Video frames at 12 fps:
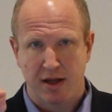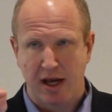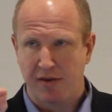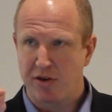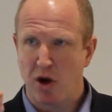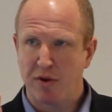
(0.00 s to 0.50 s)

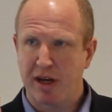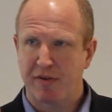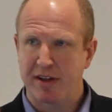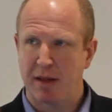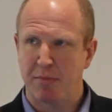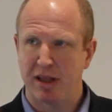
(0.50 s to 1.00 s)
is no
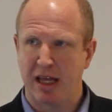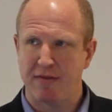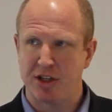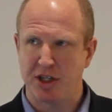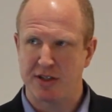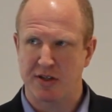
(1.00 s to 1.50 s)
different than
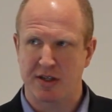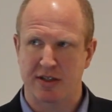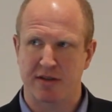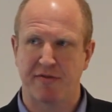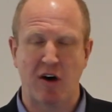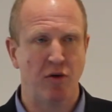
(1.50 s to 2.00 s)
believing Jesus
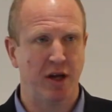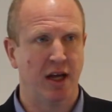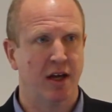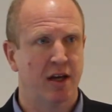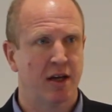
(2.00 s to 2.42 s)
is a phony.